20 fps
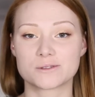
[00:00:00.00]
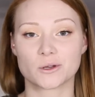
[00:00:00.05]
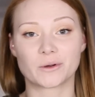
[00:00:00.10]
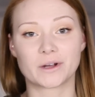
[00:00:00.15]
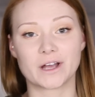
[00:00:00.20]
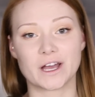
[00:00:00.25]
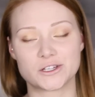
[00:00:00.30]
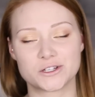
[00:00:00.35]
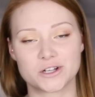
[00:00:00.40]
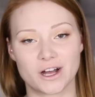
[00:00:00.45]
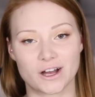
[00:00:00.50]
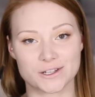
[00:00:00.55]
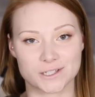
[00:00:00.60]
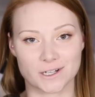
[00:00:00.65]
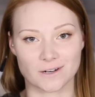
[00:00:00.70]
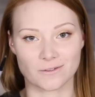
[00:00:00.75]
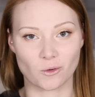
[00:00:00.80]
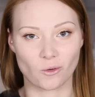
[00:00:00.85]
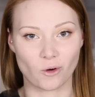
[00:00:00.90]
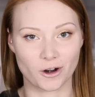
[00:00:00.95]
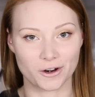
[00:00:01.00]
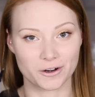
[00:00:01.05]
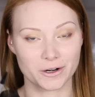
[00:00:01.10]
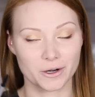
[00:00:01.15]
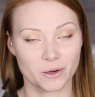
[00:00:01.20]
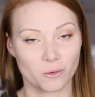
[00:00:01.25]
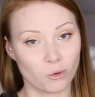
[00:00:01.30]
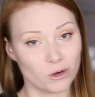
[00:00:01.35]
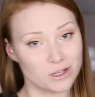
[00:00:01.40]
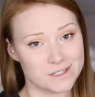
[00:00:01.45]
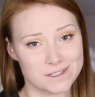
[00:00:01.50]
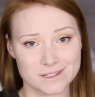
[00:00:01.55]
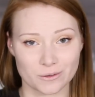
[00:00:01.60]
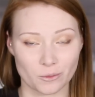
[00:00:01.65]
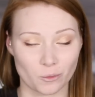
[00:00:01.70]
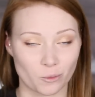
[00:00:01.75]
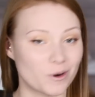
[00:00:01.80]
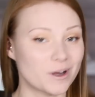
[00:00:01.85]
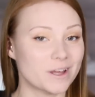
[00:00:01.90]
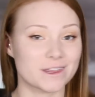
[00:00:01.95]
so in case you guys are ever wondering, what's
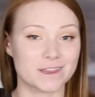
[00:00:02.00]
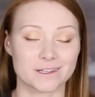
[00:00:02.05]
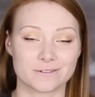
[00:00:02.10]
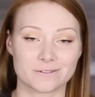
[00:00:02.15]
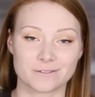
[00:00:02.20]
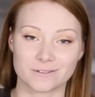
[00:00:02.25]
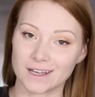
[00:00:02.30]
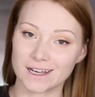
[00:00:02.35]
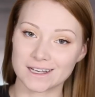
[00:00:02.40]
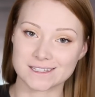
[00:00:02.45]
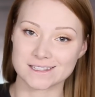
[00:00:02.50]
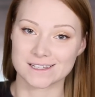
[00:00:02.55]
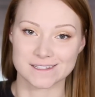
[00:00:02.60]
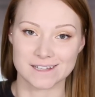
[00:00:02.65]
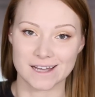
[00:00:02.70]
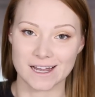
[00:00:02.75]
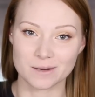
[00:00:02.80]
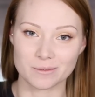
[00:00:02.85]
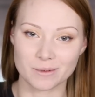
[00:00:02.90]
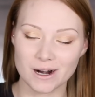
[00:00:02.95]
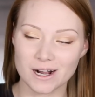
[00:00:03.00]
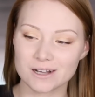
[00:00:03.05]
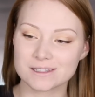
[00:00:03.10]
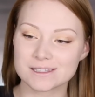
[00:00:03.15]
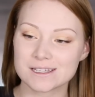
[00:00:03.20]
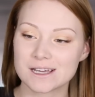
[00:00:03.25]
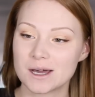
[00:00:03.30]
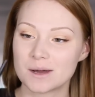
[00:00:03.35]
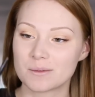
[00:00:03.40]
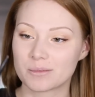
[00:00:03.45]
the width of Lex's eyebrows?